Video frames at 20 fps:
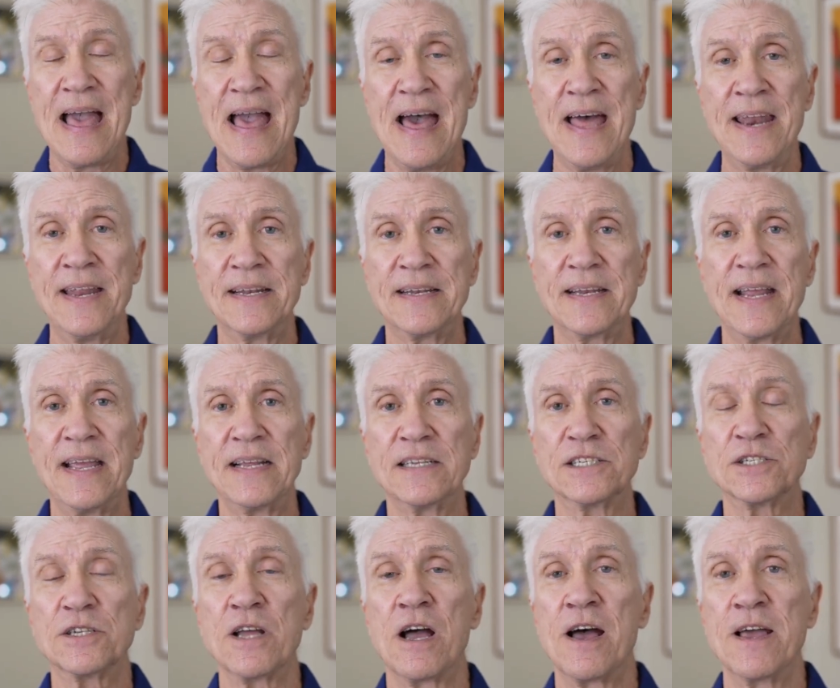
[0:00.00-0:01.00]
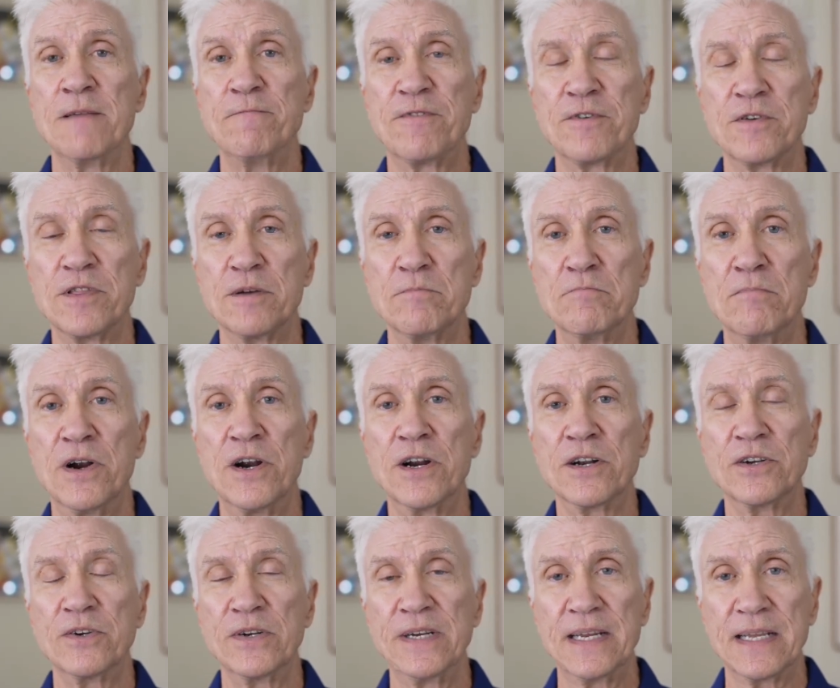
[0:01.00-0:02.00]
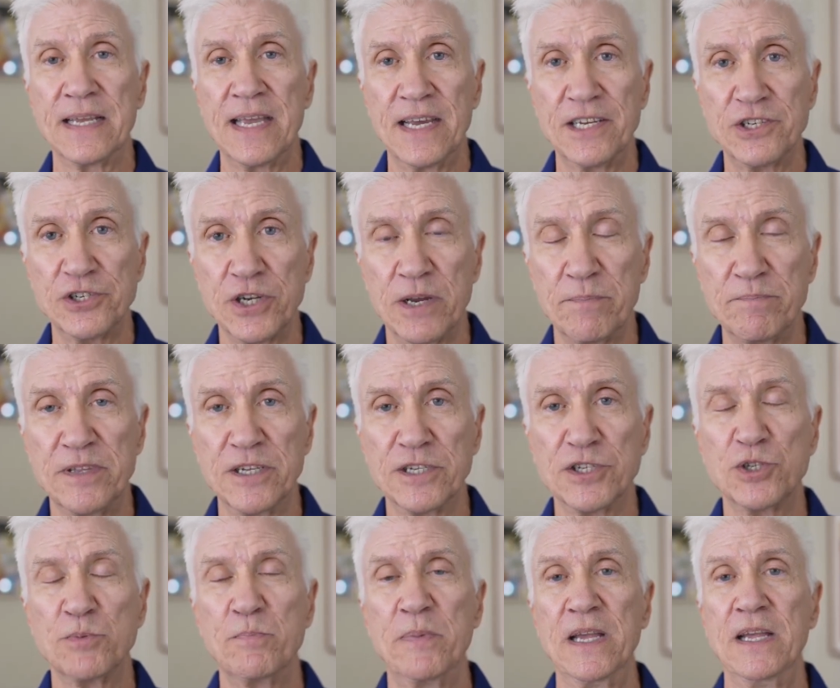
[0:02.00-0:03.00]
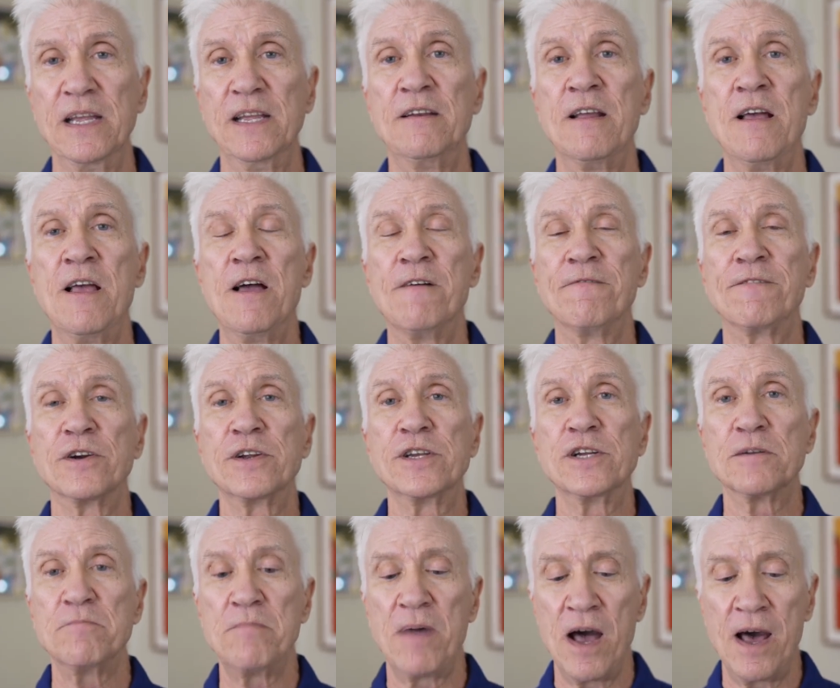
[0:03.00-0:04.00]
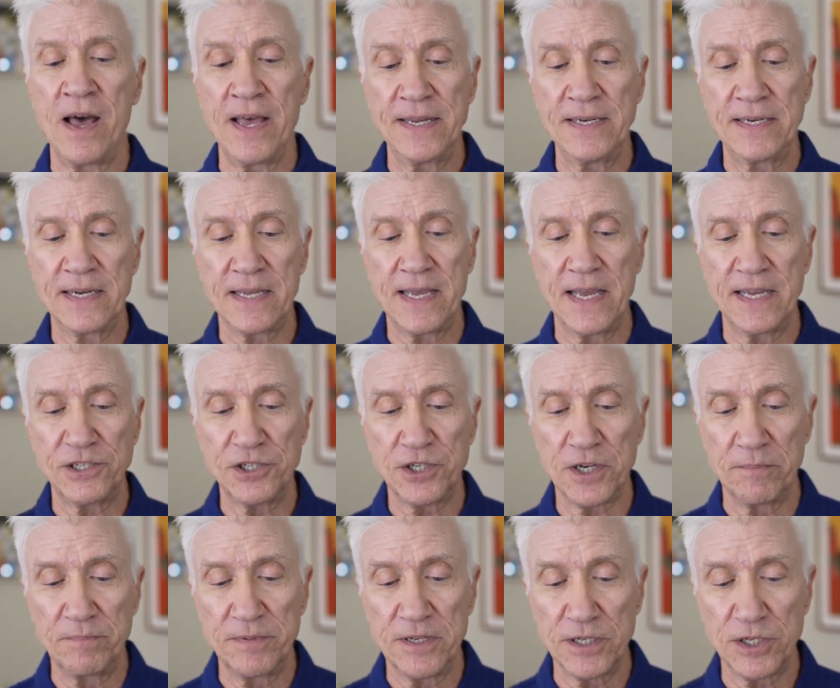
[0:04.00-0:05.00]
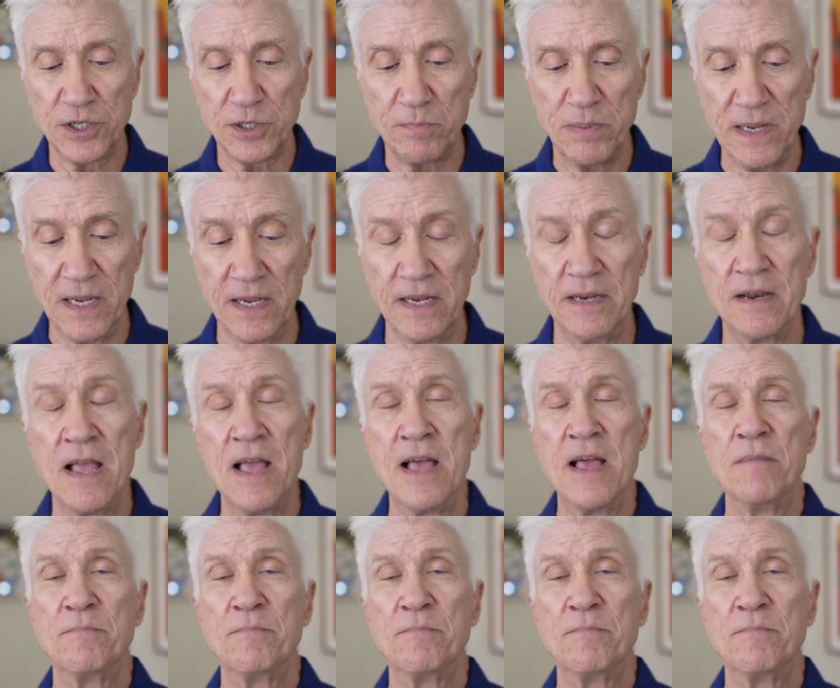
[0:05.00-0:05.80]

And it takes time for the mercury to catch up the speed, for your mind to catch up the speed.